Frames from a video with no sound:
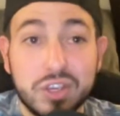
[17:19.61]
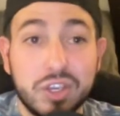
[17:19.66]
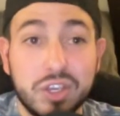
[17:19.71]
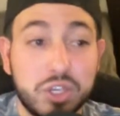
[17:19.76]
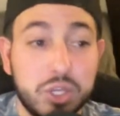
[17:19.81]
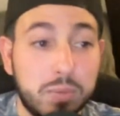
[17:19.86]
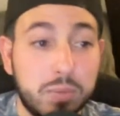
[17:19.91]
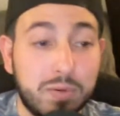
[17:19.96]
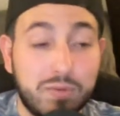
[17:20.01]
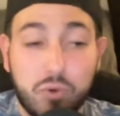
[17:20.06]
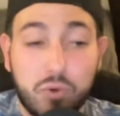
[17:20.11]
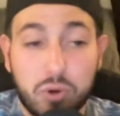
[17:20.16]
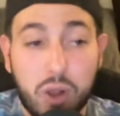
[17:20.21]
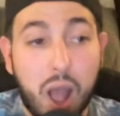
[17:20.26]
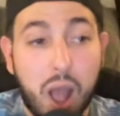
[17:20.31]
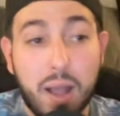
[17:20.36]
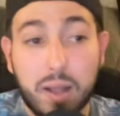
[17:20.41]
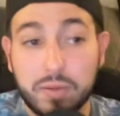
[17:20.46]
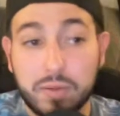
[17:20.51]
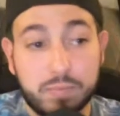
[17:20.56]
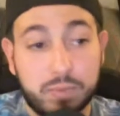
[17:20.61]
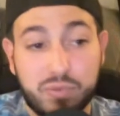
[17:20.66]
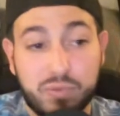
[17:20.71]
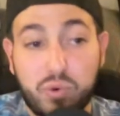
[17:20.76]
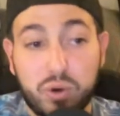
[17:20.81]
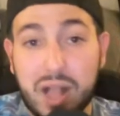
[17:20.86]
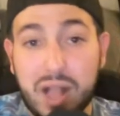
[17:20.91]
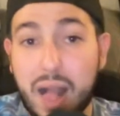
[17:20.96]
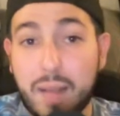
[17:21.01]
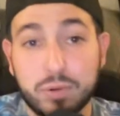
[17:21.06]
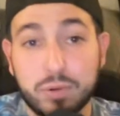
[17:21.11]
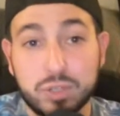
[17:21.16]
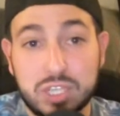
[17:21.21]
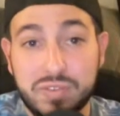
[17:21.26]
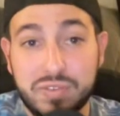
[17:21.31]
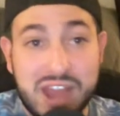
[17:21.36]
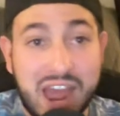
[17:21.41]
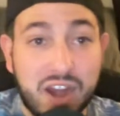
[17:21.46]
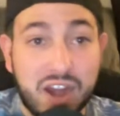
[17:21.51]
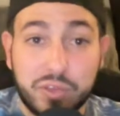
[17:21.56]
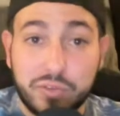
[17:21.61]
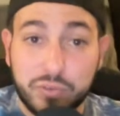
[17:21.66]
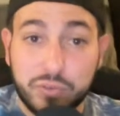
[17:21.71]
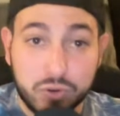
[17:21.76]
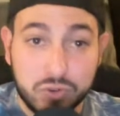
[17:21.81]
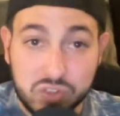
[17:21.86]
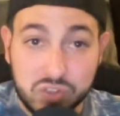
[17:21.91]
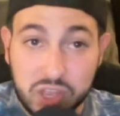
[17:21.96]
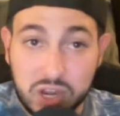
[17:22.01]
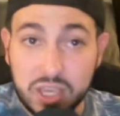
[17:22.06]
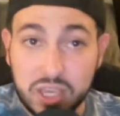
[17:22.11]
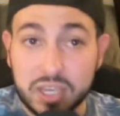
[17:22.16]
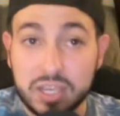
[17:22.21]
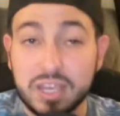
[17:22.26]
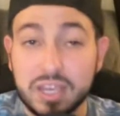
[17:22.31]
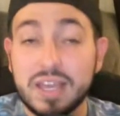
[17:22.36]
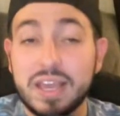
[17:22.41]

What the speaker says: you know, before Gomber's even out of the first inning.